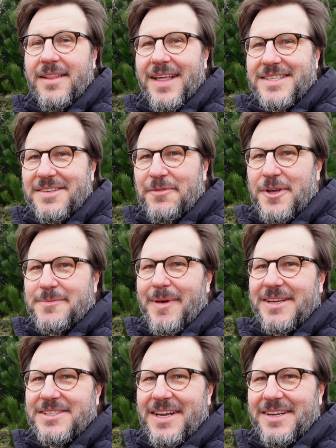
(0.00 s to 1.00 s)
That's the first
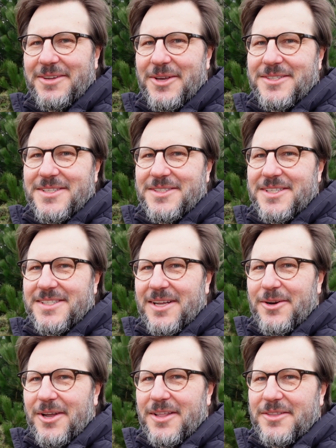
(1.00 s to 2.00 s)
batch done. Kirsten's just
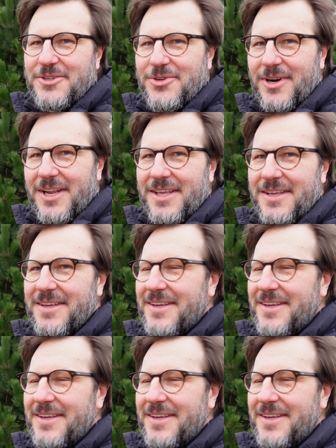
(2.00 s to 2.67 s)
unloading the trolley.